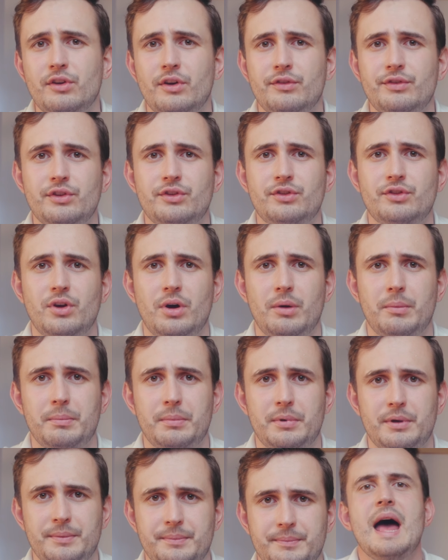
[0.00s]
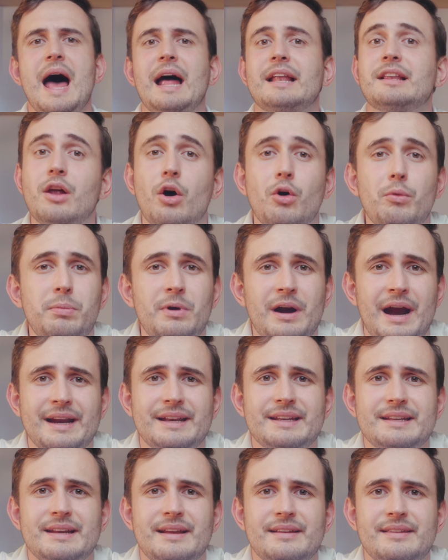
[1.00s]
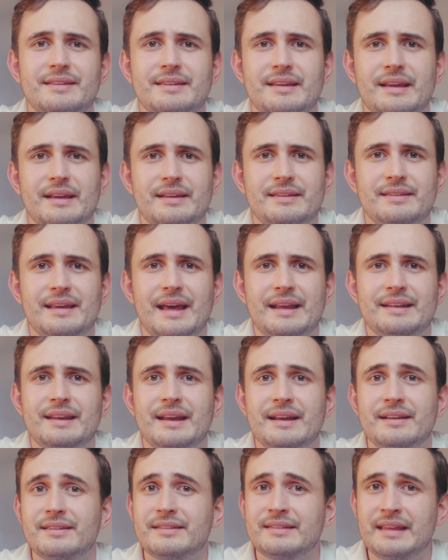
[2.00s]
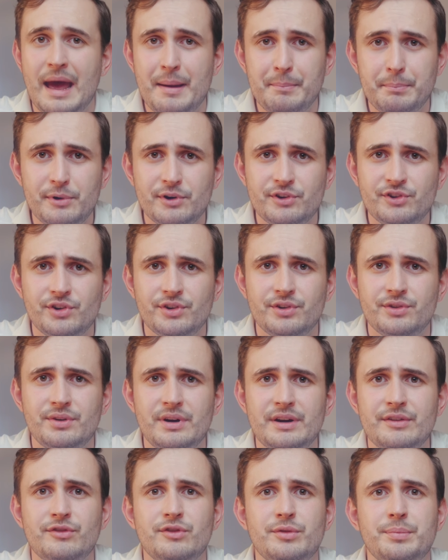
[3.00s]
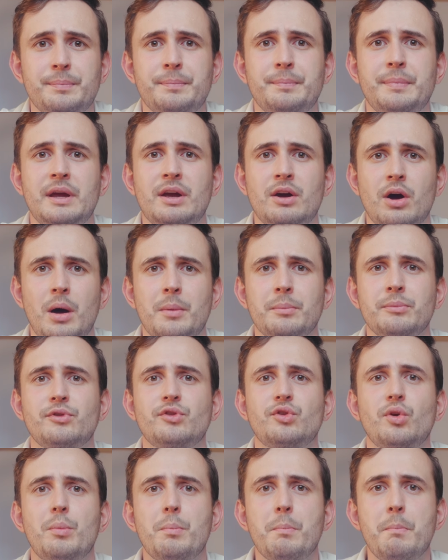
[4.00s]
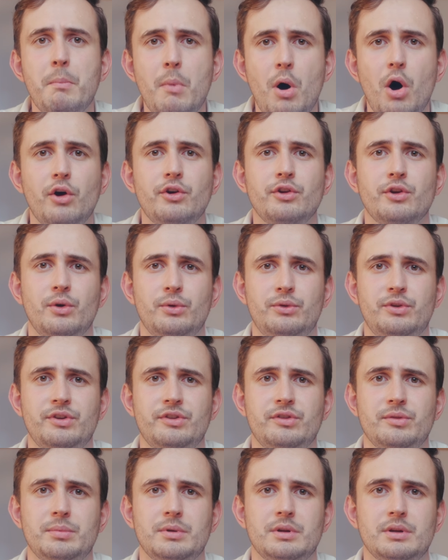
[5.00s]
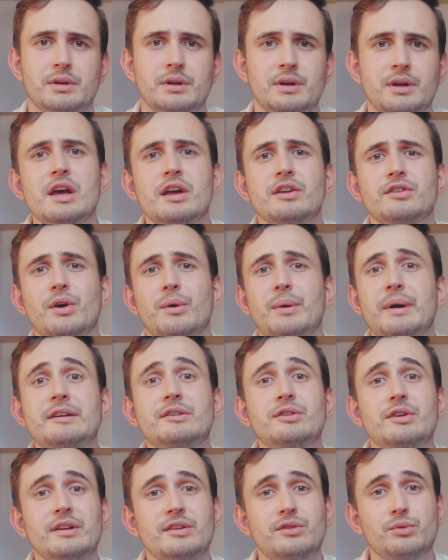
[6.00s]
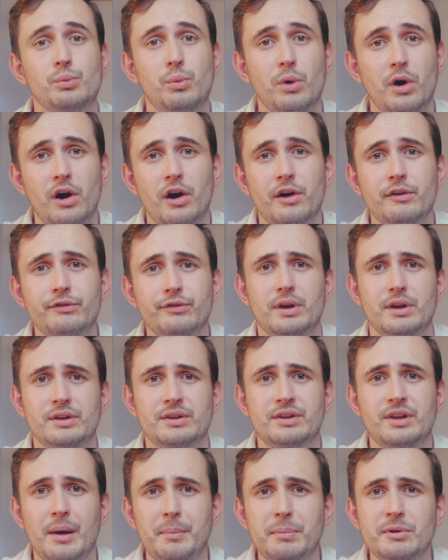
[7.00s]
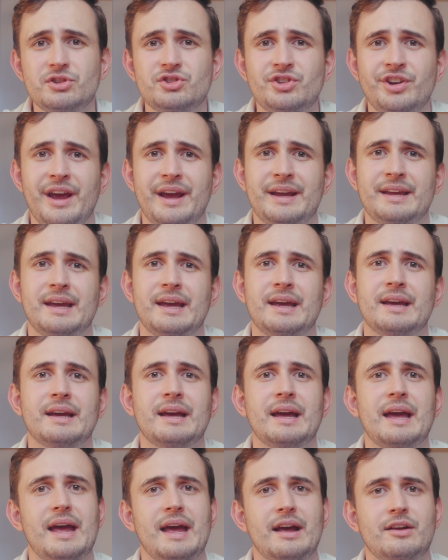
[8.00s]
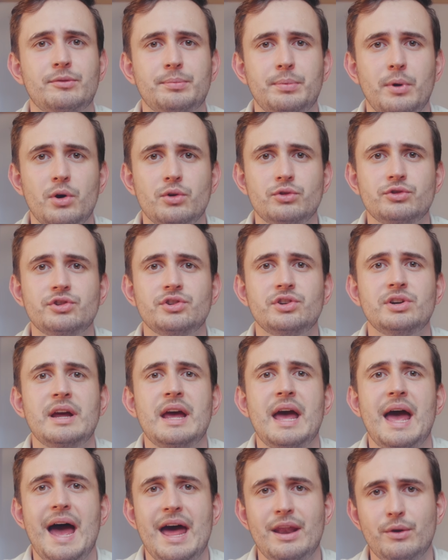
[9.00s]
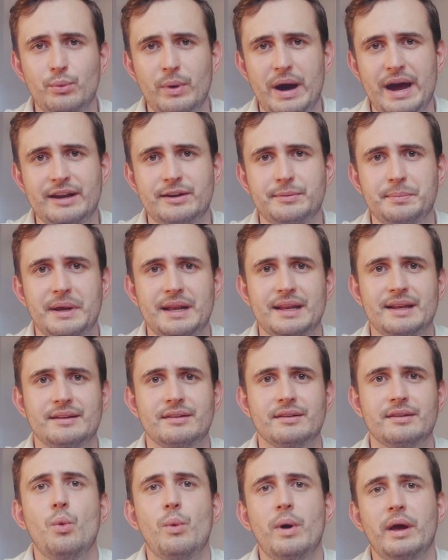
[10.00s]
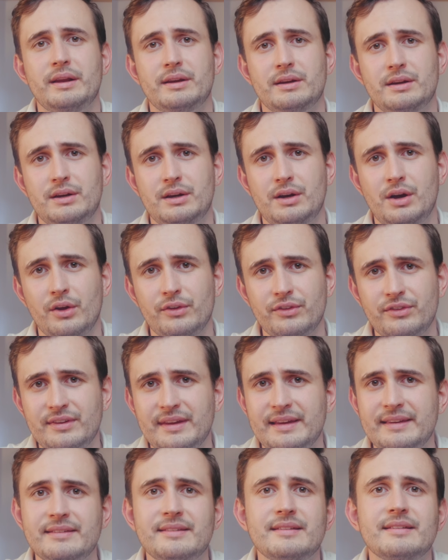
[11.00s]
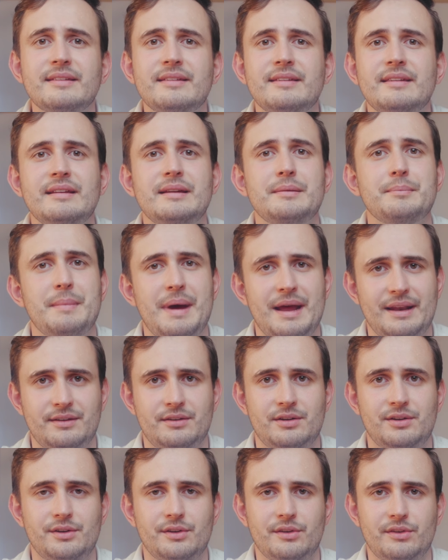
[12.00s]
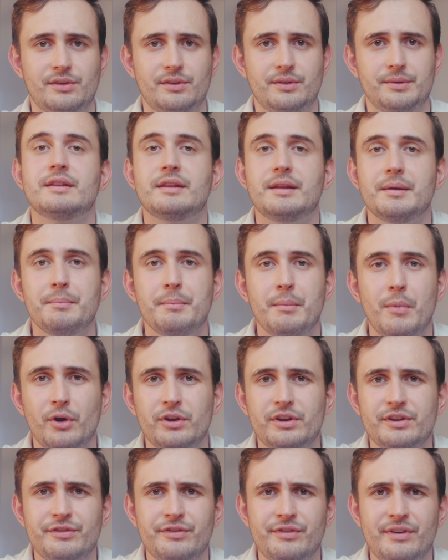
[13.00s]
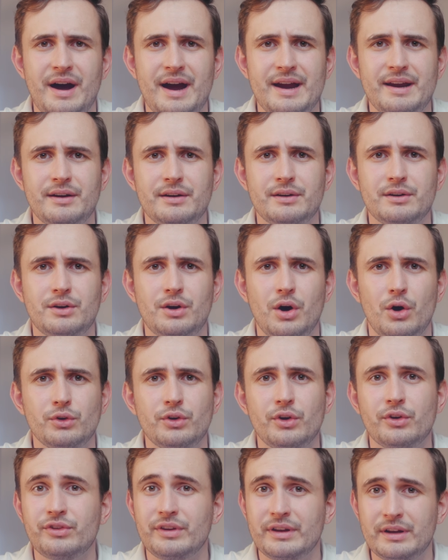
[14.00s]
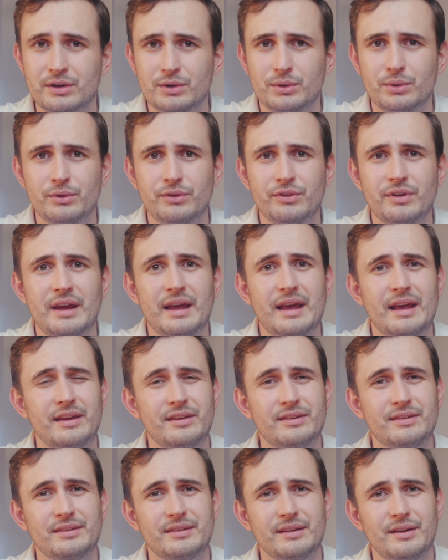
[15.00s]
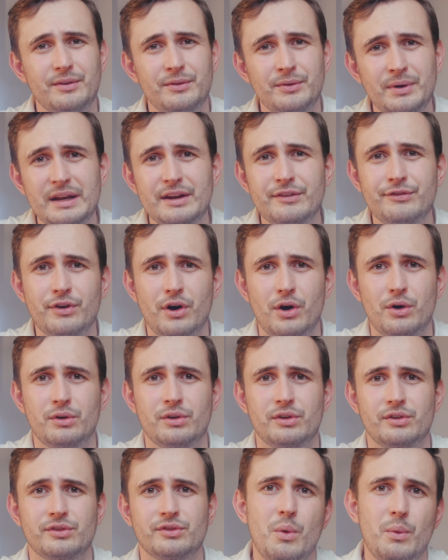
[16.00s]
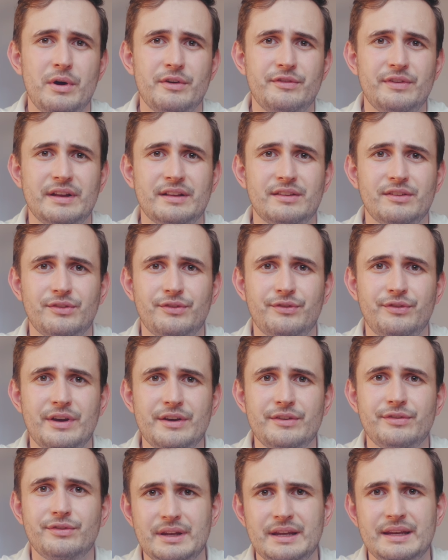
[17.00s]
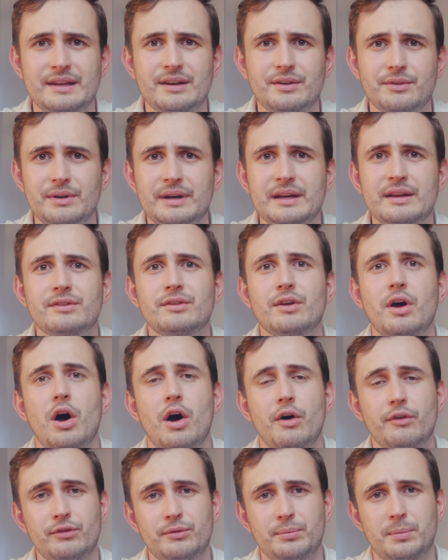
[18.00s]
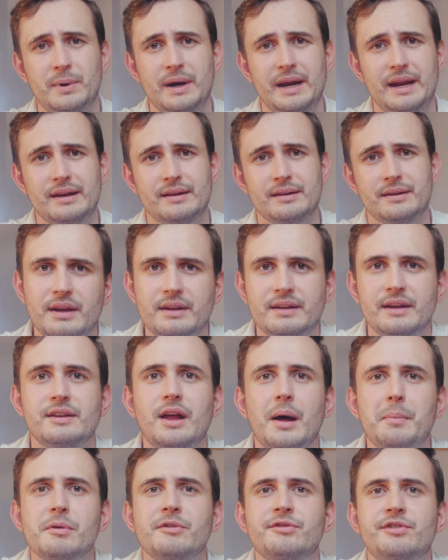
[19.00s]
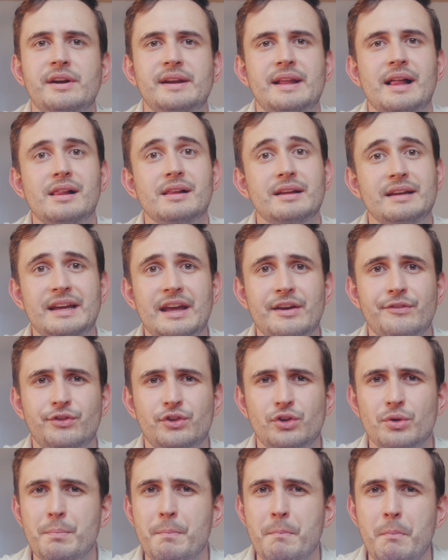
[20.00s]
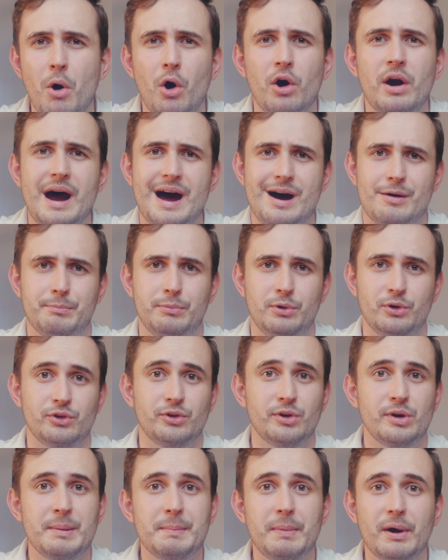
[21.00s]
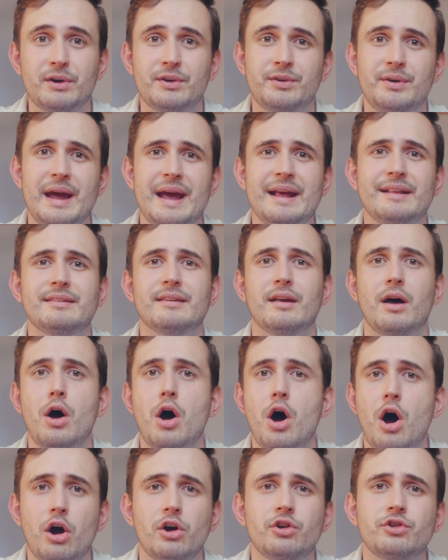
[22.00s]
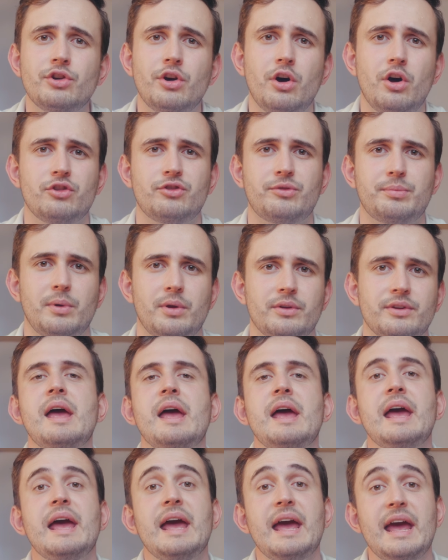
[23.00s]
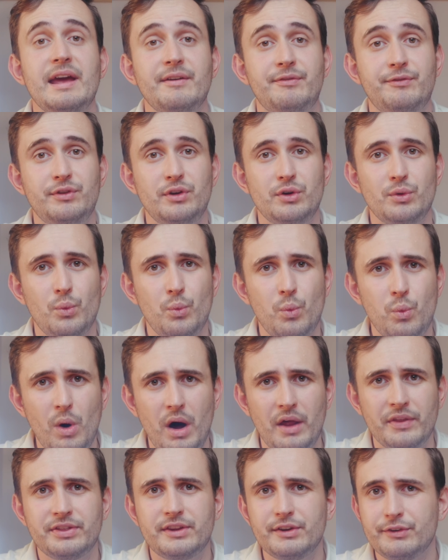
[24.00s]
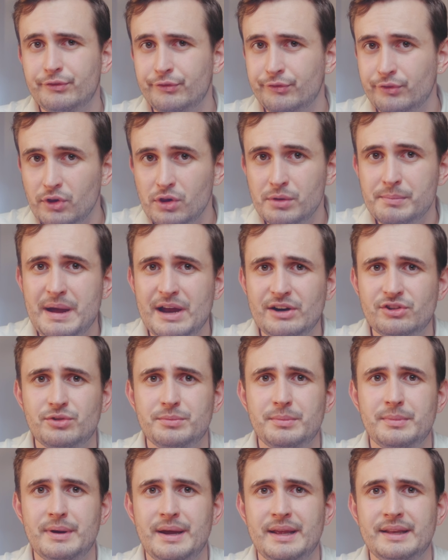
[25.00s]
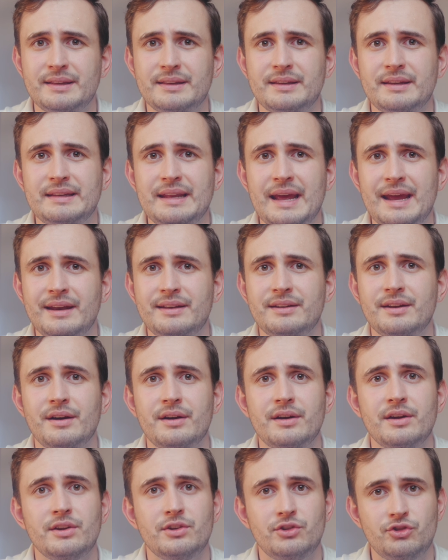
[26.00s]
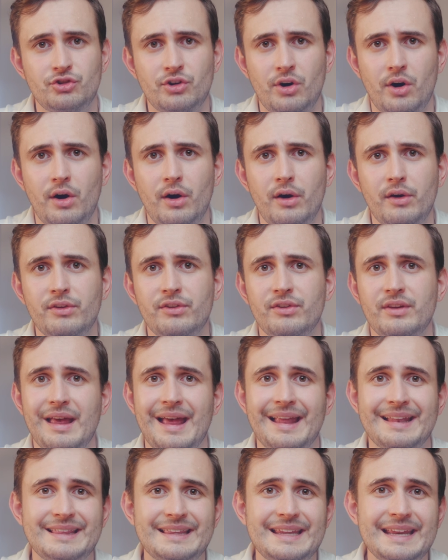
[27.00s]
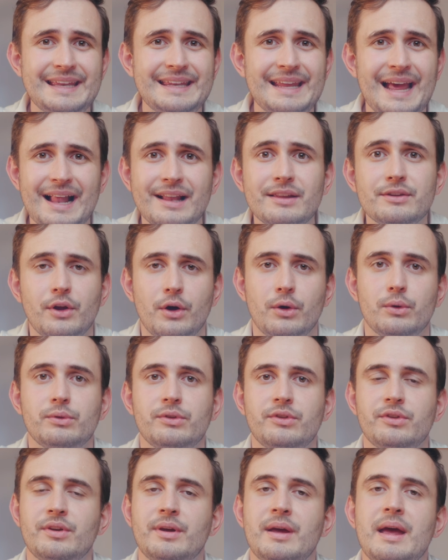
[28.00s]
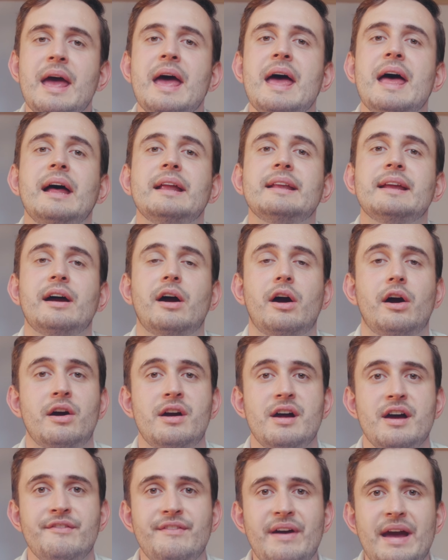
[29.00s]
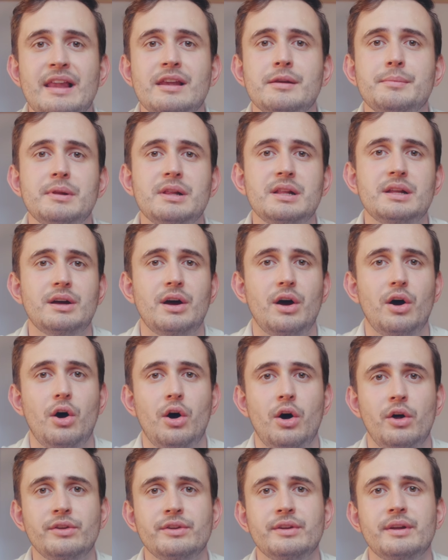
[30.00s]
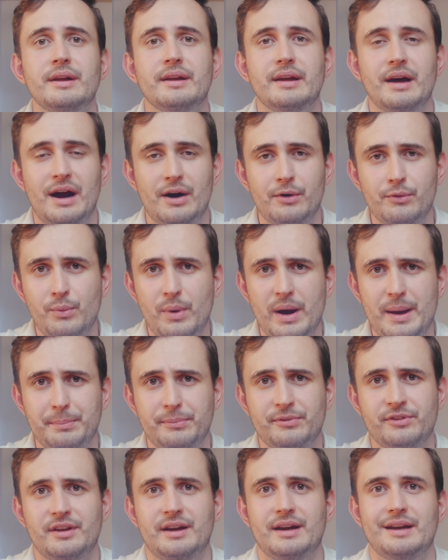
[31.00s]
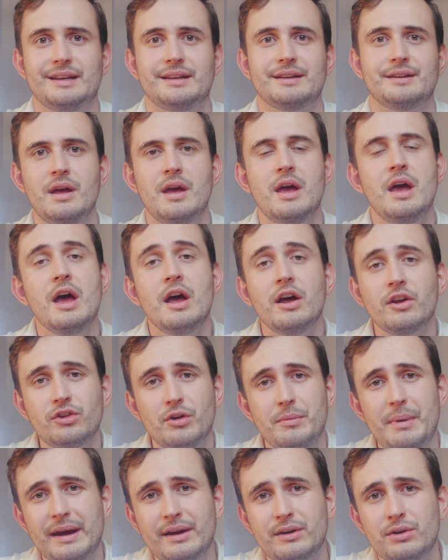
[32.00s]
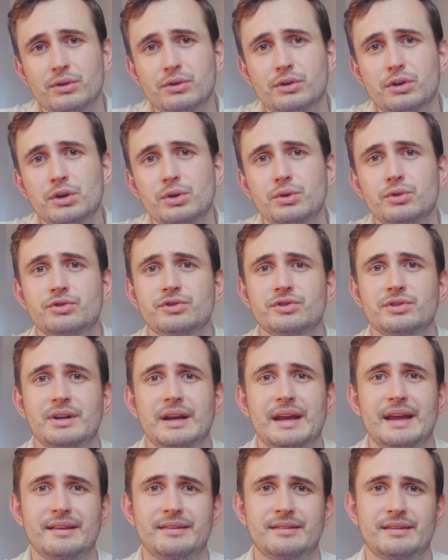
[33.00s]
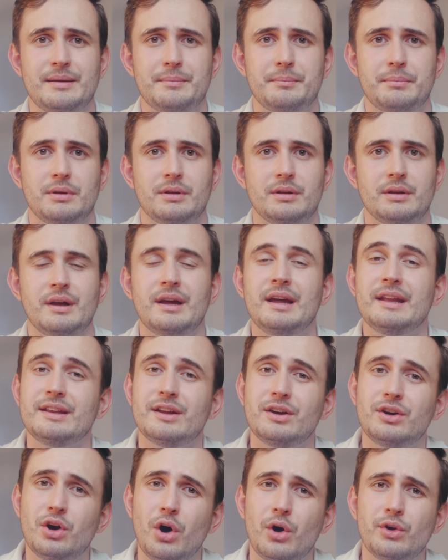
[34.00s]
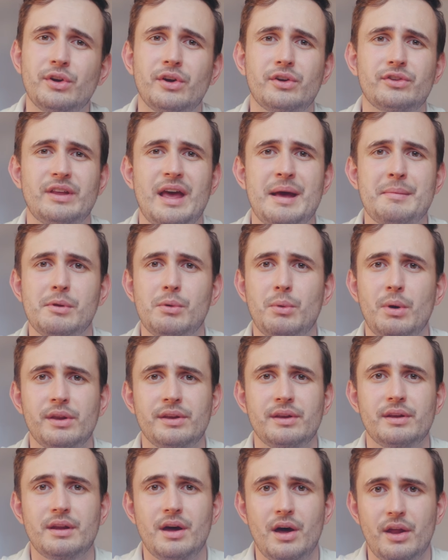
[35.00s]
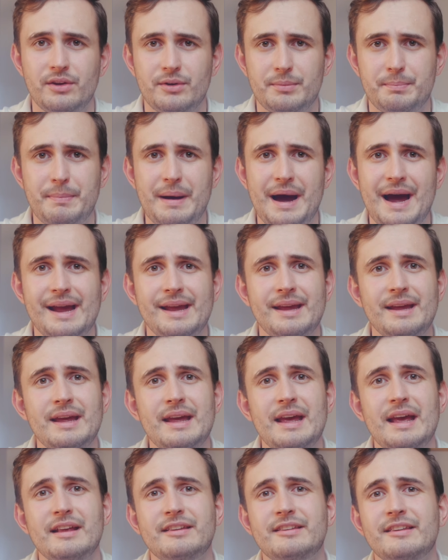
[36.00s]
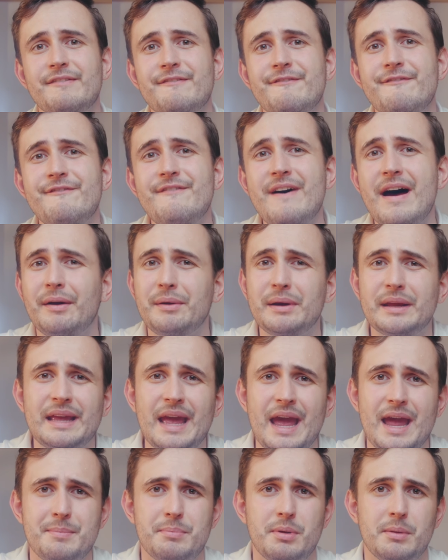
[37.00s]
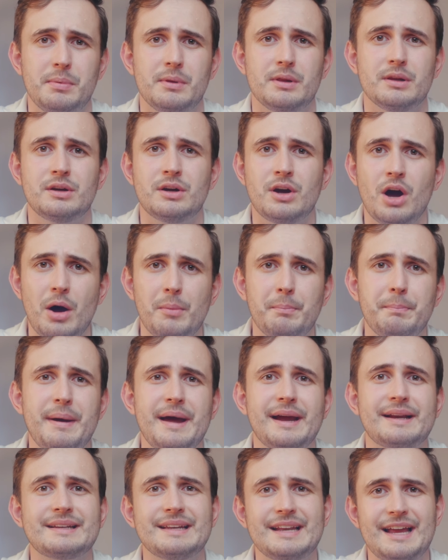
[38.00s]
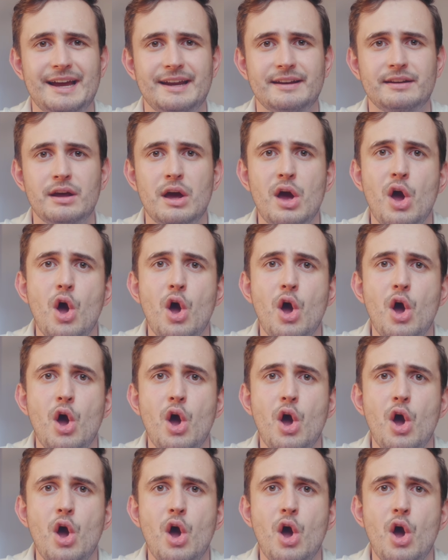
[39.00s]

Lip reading: of a stop. At low brightness settings, temperature drift becomes more noticeable, so it is worth double checking exposure and white balance when consistency matters. The modifier Godox includes is really focused with its 15 degrees of spread. The double Fresnel gives you more output but creates a harsher hotspot. If you want the full measurement data, charts and detailed notes, they are available on our website. So my conclusion is simple. The Godox ML100Bi is a very capable compact light.